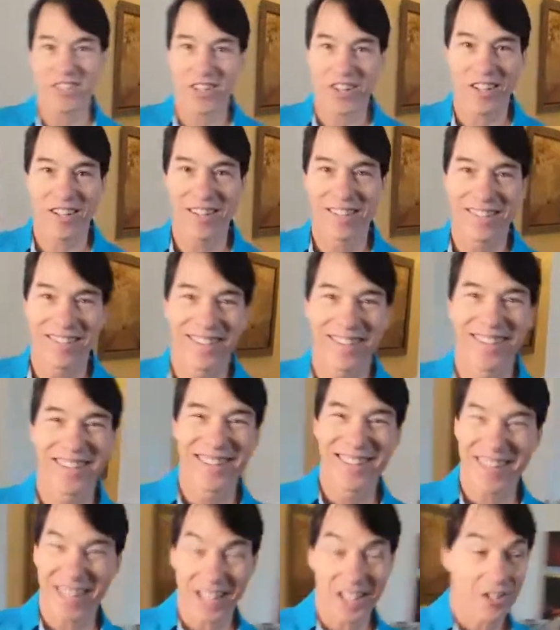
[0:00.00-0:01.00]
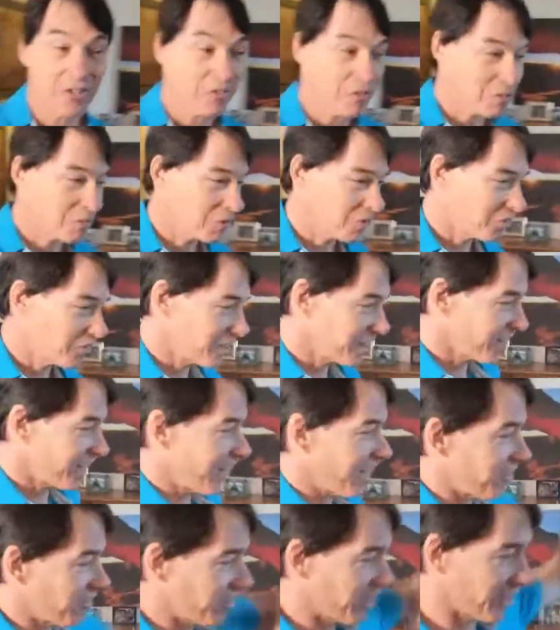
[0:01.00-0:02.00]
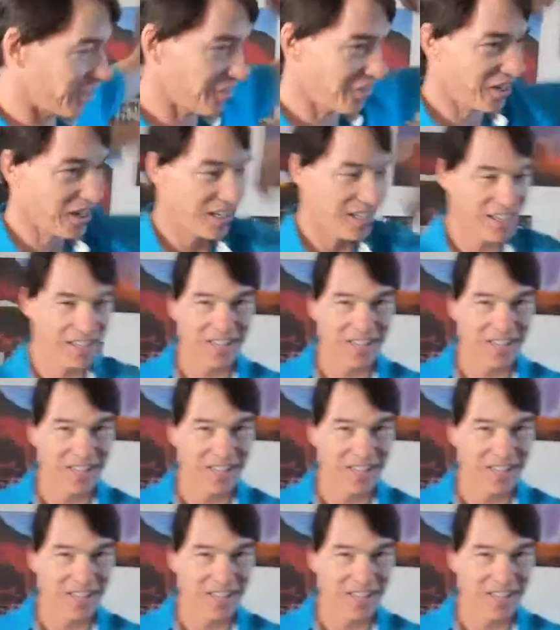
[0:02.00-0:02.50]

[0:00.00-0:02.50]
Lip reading: all. Thank you for moving the camera there, Ryan.